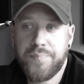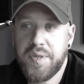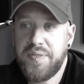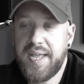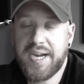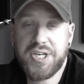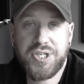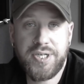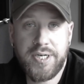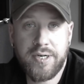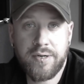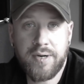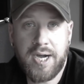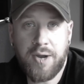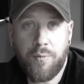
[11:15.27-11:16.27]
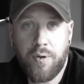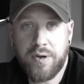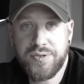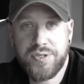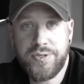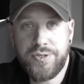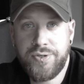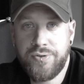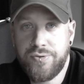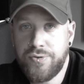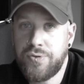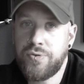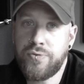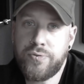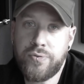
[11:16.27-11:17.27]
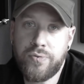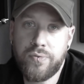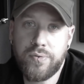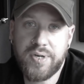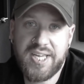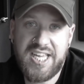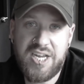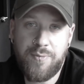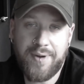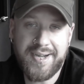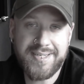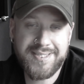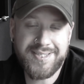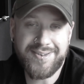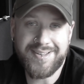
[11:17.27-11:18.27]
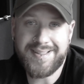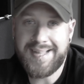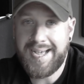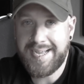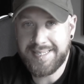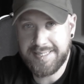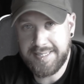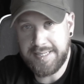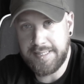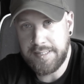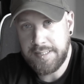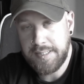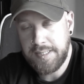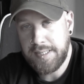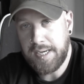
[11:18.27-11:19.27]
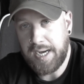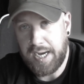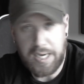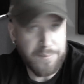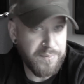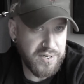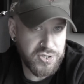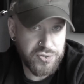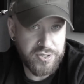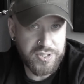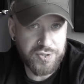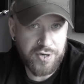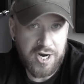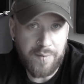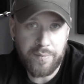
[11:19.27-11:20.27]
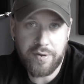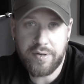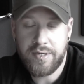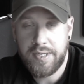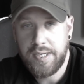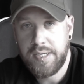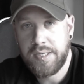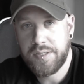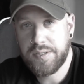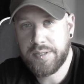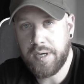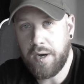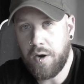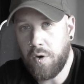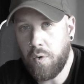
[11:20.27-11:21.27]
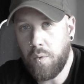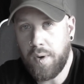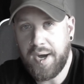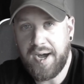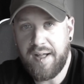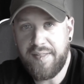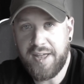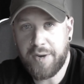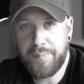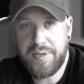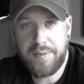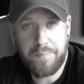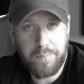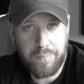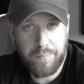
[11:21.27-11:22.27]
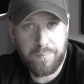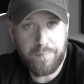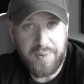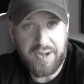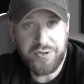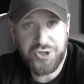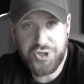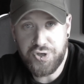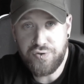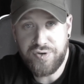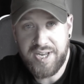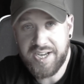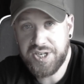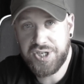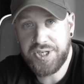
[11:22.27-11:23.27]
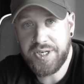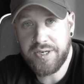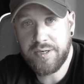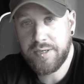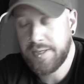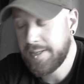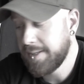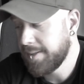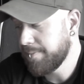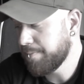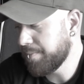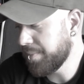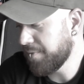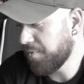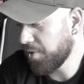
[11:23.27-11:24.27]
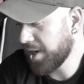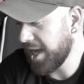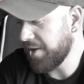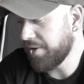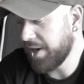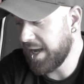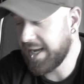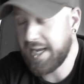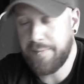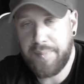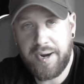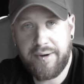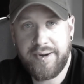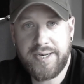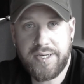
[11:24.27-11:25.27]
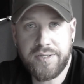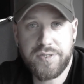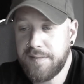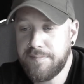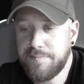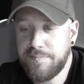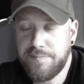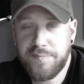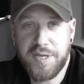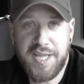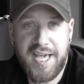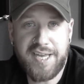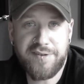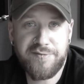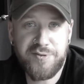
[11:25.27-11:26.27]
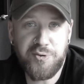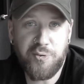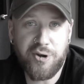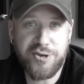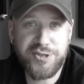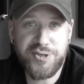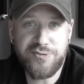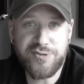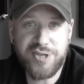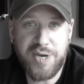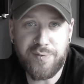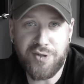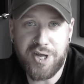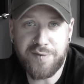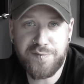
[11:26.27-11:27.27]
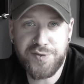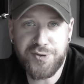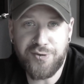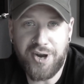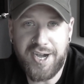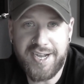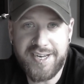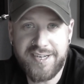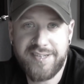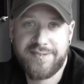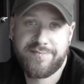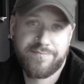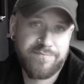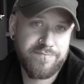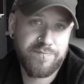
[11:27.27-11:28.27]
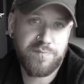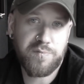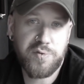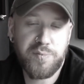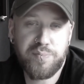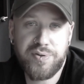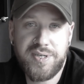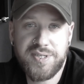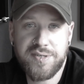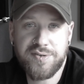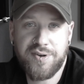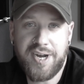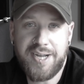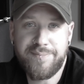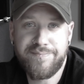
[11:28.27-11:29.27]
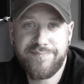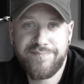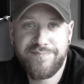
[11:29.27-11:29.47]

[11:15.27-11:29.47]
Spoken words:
next year I want to do Key West to Alaska on my Street Scrambler. So that'll be about June next year, before Caitlin and I get married. Again, if you want to come along for the ride, please subscribe.